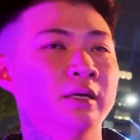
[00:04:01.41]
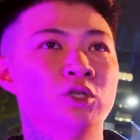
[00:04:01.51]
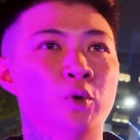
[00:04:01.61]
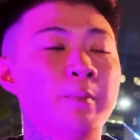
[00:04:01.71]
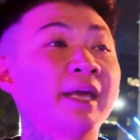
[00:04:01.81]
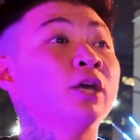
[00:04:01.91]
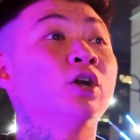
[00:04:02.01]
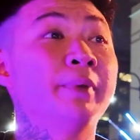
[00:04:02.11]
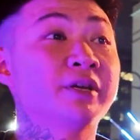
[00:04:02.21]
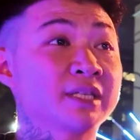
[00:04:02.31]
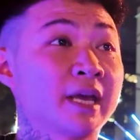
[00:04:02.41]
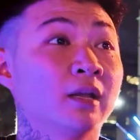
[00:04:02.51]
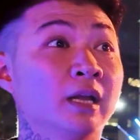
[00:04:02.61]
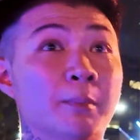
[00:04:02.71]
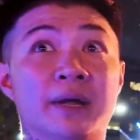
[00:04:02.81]
Do you want to make it on a bigger
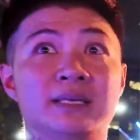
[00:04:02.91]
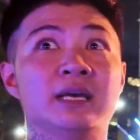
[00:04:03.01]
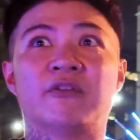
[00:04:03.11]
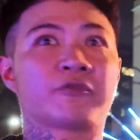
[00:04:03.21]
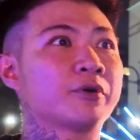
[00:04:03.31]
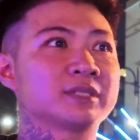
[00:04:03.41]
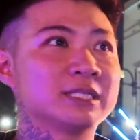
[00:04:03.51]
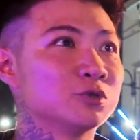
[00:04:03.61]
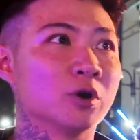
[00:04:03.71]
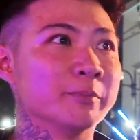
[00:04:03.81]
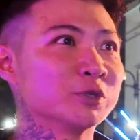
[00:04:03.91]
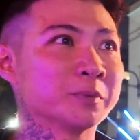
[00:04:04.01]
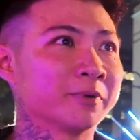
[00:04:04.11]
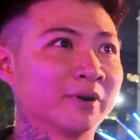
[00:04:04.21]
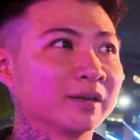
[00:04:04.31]
scale? And I'm like, yeah, of course, let's do an
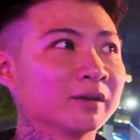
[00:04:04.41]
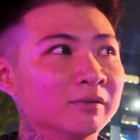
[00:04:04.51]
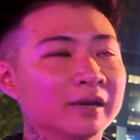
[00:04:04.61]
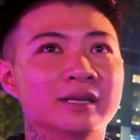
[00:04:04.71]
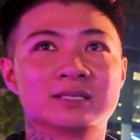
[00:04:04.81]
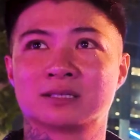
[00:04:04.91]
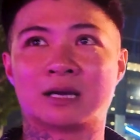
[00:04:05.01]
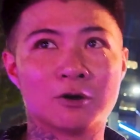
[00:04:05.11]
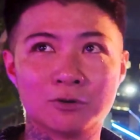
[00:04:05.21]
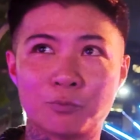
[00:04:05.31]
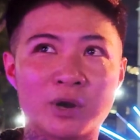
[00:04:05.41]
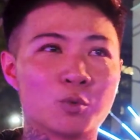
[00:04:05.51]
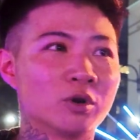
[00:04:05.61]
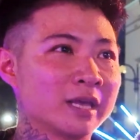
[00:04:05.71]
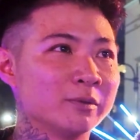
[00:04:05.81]
amusement park. This is how Wonder
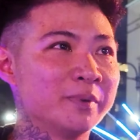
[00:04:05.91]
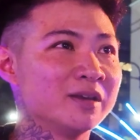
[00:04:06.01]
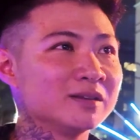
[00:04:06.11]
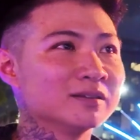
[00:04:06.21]
World came to be.